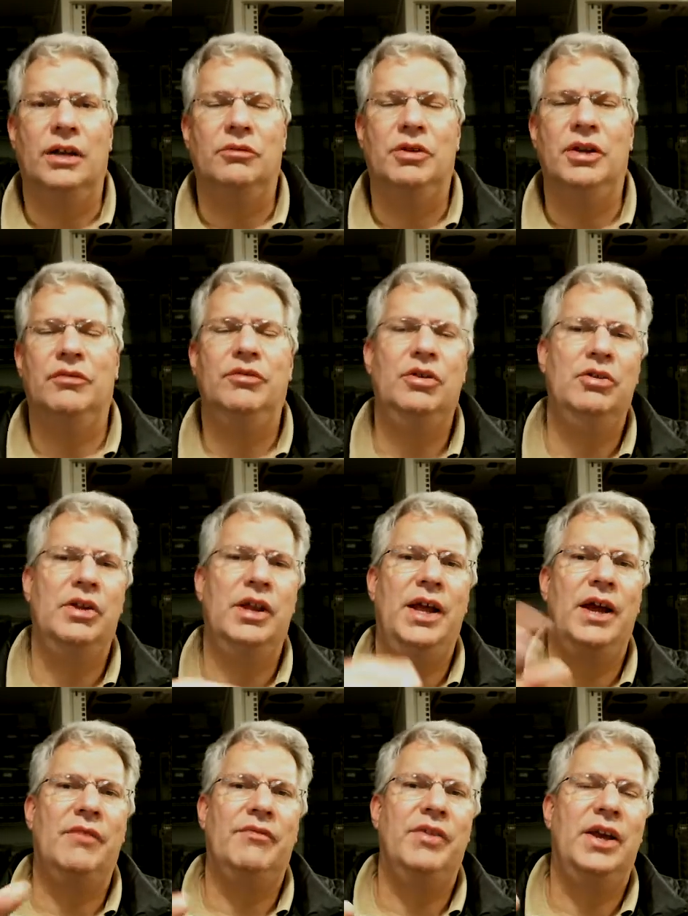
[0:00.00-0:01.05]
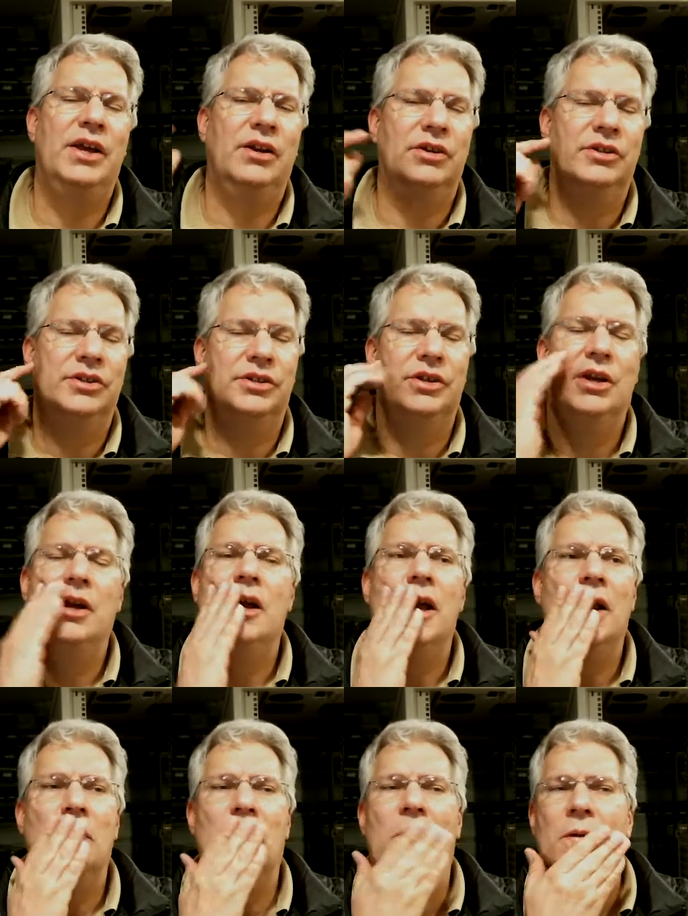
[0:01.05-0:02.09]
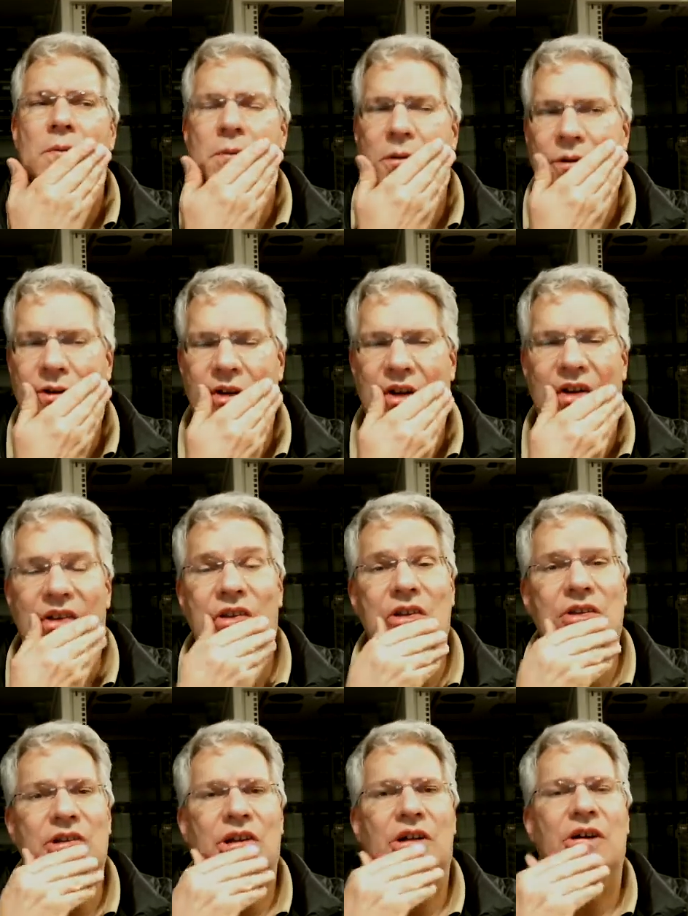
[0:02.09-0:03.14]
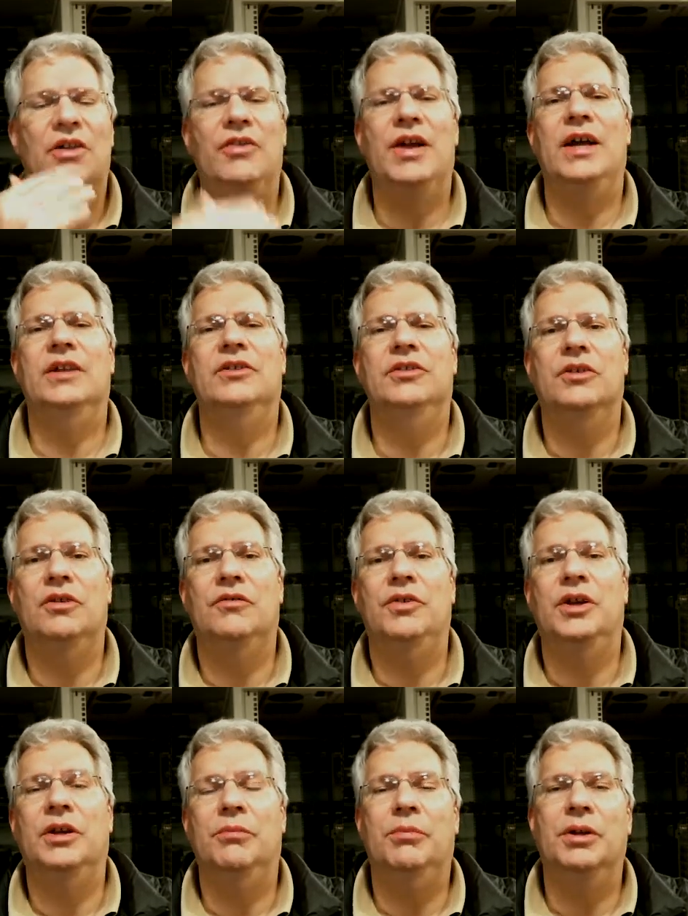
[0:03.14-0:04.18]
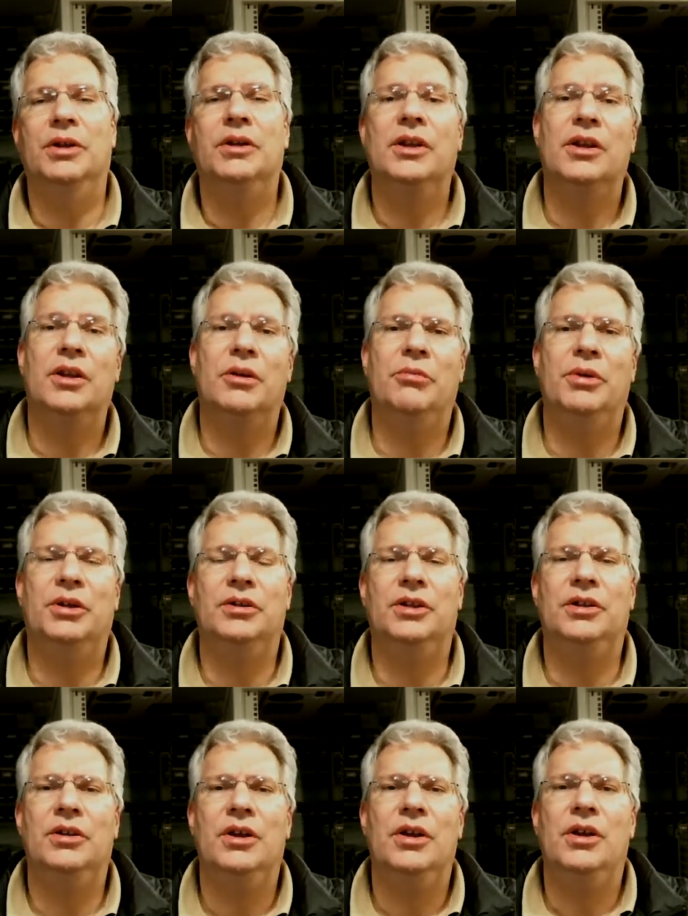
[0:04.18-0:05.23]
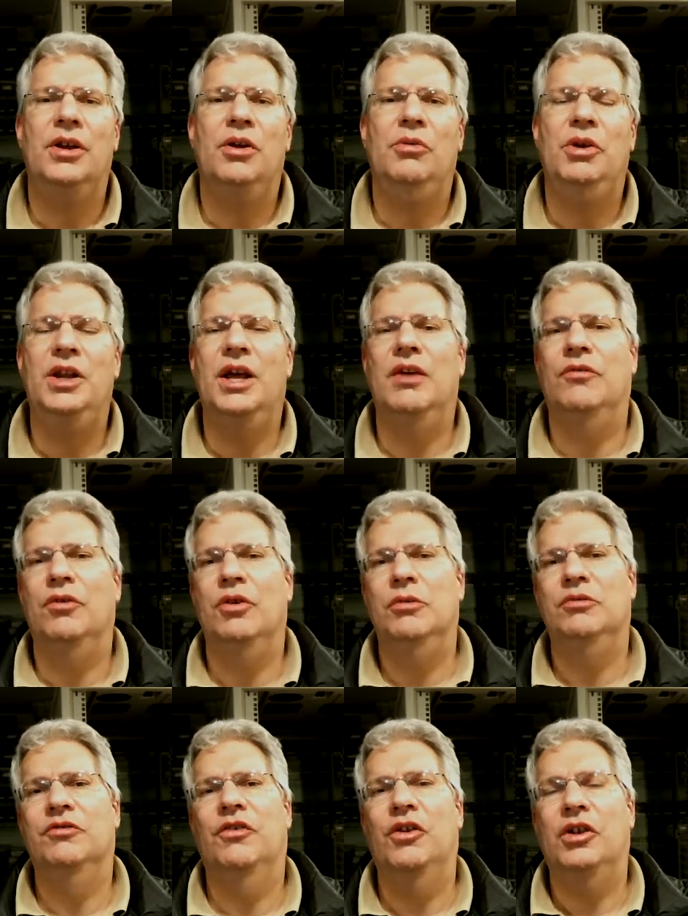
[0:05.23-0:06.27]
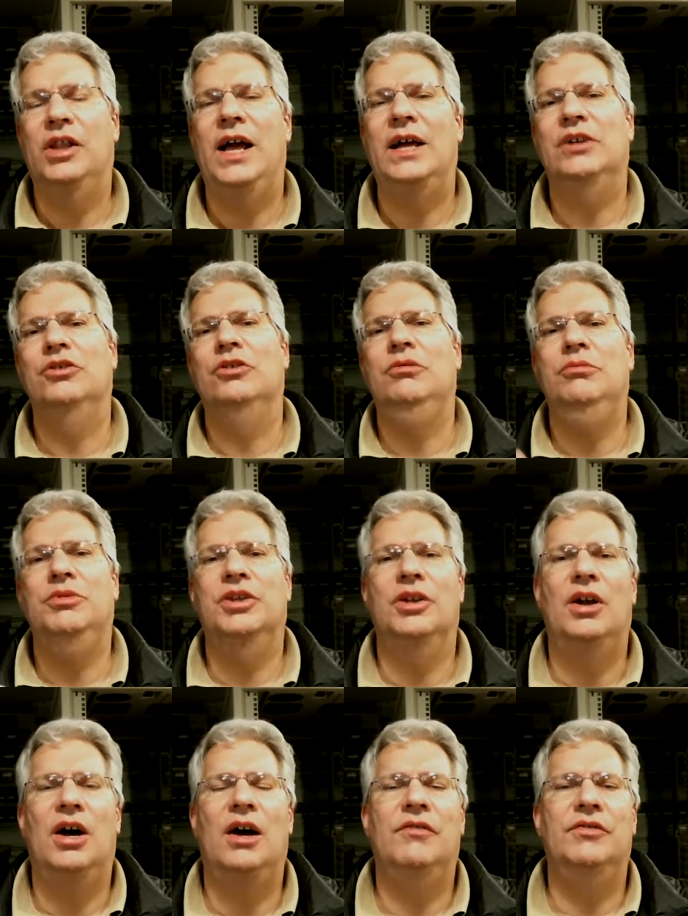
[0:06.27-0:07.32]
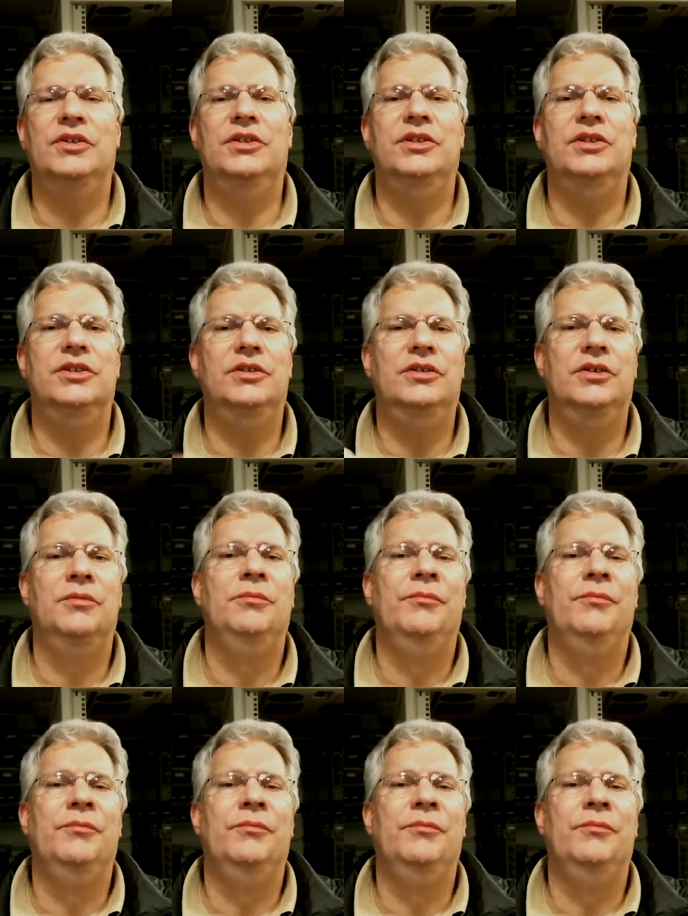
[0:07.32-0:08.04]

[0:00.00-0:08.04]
We have 2.5 acres, and we're not using all that. So if we could build another building, we'd have rooms for classrooms and offices,